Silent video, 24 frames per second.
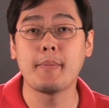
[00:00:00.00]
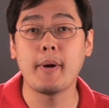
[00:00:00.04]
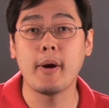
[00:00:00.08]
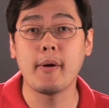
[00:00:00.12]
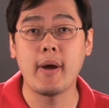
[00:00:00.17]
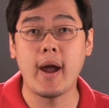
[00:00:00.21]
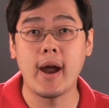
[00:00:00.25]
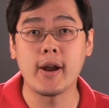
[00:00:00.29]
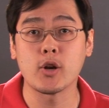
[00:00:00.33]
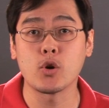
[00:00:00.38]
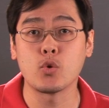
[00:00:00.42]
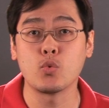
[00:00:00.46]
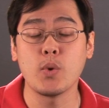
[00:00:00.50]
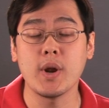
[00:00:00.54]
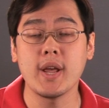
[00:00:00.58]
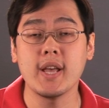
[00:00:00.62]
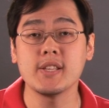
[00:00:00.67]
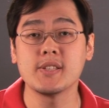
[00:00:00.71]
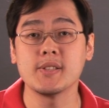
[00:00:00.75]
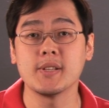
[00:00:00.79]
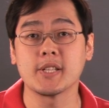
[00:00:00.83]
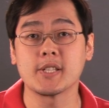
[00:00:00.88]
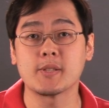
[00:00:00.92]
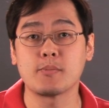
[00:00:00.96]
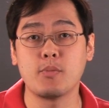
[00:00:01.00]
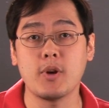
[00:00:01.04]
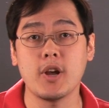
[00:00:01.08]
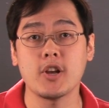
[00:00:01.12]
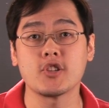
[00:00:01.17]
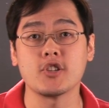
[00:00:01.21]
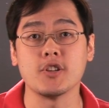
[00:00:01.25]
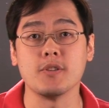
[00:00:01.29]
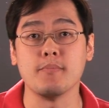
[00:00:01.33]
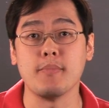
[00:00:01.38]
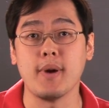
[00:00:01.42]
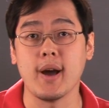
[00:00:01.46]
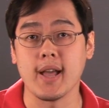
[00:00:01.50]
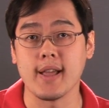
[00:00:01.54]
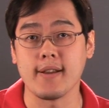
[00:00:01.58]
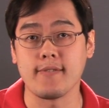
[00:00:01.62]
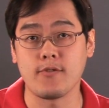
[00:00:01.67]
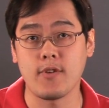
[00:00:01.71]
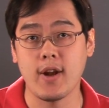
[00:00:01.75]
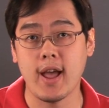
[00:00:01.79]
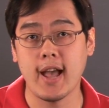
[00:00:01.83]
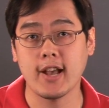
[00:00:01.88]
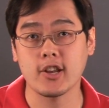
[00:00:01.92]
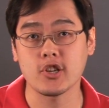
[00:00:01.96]
about how to raise an expression by a
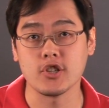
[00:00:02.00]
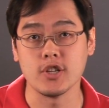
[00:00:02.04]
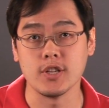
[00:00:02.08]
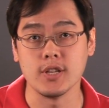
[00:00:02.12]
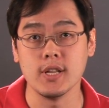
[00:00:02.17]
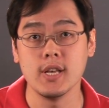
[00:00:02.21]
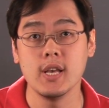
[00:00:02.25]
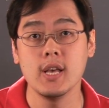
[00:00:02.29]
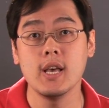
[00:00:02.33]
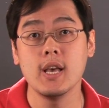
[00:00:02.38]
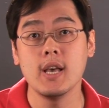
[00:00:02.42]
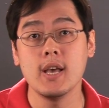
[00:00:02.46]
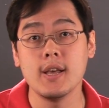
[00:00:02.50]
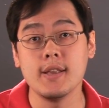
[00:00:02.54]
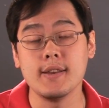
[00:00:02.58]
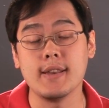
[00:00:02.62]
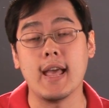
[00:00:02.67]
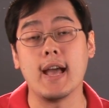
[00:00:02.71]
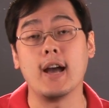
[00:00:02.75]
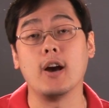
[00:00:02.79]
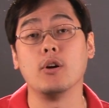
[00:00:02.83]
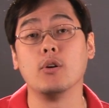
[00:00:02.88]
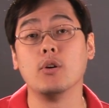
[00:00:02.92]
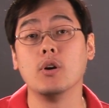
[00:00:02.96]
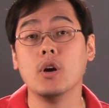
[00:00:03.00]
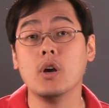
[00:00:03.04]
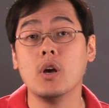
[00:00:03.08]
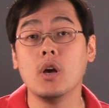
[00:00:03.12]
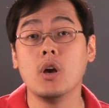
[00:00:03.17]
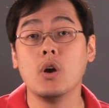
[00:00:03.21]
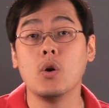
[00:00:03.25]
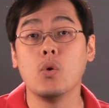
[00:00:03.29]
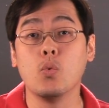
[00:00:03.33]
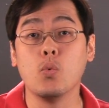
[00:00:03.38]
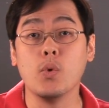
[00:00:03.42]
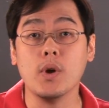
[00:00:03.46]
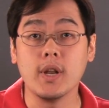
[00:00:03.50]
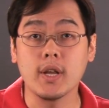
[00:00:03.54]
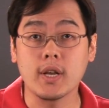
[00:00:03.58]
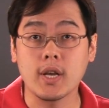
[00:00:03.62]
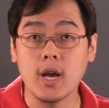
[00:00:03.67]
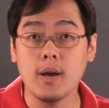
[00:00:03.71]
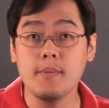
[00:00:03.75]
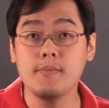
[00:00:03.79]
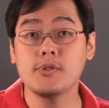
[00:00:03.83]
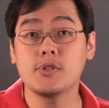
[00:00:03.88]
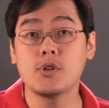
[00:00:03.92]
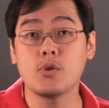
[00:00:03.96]
fraction. Now, when it
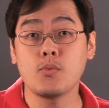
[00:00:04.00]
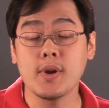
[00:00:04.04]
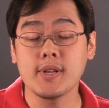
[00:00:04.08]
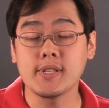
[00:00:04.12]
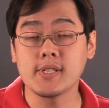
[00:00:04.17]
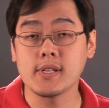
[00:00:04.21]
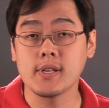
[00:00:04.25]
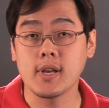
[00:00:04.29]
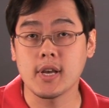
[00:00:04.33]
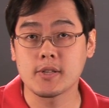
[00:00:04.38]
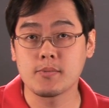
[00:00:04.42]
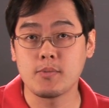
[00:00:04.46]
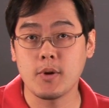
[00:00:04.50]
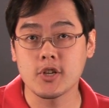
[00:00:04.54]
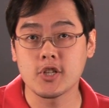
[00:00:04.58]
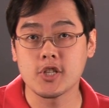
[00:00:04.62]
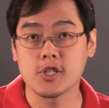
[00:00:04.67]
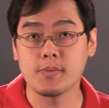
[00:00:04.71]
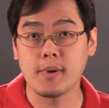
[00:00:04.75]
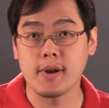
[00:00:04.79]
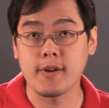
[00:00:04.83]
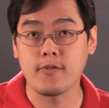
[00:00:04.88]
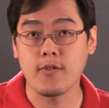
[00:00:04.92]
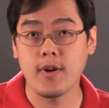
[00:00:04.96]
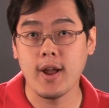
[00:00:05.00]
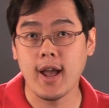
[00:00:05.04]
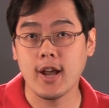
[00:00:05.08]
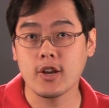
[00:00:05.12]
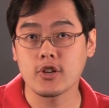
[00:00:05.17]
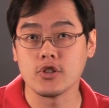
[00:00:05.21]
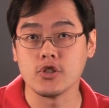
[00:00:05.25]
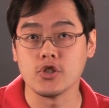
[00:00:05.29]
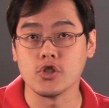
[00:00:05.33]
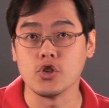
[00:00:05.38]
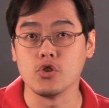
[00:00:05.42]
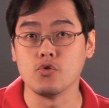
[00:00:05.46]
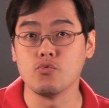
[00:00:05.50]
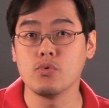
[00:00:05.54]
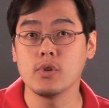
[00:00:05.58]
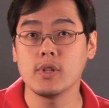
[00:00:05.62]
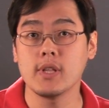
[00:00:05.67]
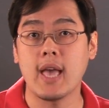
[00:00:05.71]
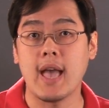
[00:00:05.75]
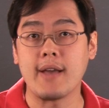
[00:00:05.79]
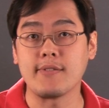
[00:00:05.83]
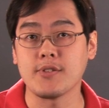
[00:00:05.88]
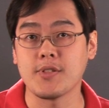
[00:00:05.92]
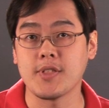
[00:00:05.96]
comes to raising expressions by fractions, you
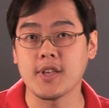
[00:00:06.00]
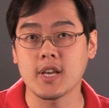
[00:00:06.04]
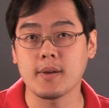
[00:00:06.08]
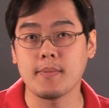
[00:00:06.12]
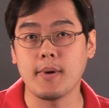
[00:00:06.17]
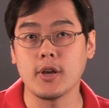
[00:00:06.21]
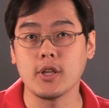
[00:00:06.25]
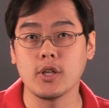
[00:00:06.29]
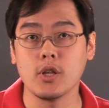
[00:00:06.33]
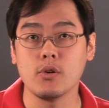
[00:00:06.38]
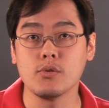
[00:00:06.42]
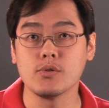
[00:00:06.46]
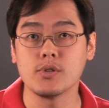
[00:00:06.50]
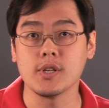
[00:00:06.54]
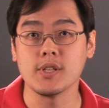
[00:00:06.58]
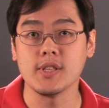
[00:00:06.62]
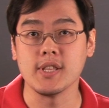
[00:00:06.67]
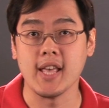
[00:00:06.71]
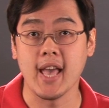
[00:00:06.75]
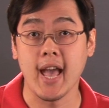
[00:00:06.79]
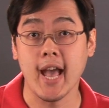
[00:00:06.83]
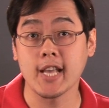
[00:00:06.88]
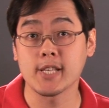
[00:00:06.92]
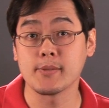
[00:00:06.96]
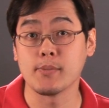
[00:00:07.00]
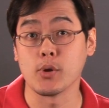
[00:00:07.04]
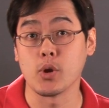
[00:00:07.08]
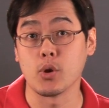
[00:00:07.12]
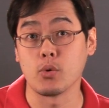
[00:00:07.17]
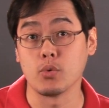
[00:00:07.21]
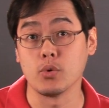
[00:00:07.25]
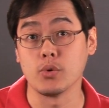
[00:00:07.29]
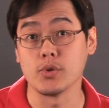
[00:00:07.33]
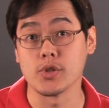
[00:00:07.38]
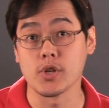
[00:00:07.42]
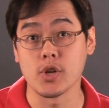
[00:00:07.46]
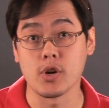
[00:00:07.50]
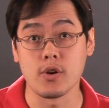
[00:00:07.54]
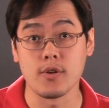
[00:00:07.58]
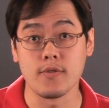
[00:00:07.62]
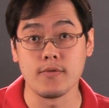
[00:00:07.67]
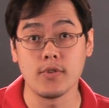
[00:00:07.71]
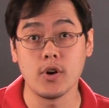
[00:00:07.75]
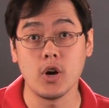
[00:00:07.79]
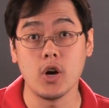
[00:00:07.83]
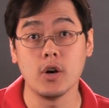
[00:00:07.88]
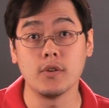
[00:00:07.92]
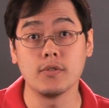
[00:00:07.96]
really have to think about using the exponent rules that are
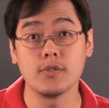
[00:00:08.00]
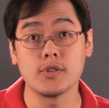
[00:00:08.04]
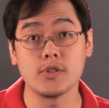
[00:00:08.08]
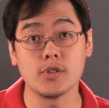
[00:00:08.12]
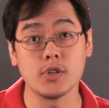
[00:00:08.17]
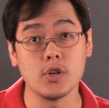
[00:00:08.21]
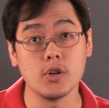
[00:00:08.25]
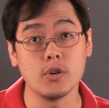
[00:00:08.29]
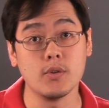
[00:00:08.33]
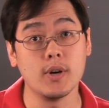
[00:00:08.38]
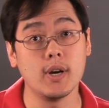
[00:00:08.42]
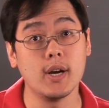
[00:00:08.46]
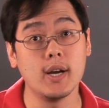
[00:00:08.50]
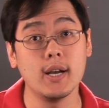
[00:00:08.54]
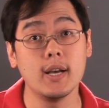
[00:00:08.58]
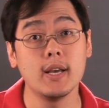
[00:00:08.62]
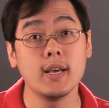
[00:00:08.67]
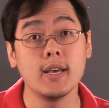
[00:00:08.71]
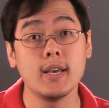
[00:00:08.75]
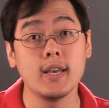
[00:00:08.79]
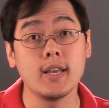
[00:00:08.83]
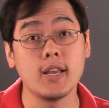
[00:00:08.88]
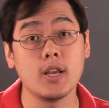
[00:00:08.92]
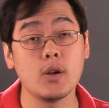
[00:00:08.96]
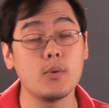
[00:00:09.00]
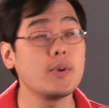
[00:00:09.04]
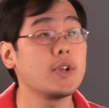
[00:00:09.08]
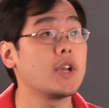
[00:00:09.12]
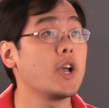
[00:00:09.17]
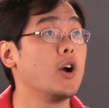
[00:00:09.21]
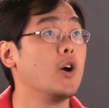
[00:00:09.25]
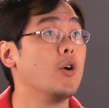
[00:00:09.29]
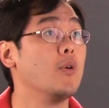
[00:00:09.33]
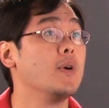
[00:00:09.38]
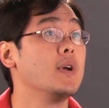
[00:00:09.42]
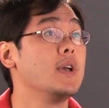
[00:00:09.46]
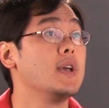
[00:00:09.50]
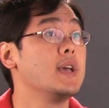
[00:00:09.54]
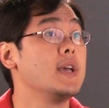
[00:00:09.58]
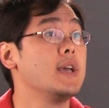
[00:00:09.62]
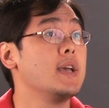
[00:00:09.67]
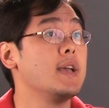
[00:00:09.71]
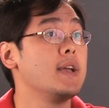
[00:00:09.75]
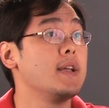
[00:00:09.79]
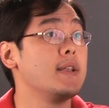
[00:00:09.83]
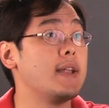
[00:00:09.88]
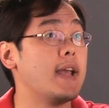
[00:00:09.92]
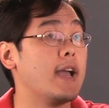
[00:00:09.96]
involved, so uh, here we go.
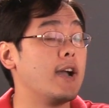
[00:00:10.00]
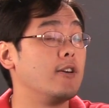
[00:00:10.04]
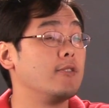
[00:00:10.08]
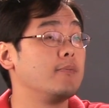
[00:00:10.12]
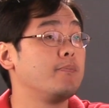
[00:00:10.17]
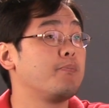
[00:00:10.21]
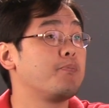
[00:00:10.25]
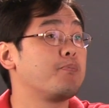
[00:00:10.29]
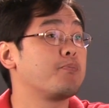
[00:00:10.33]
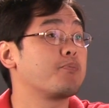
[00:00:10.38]
Now,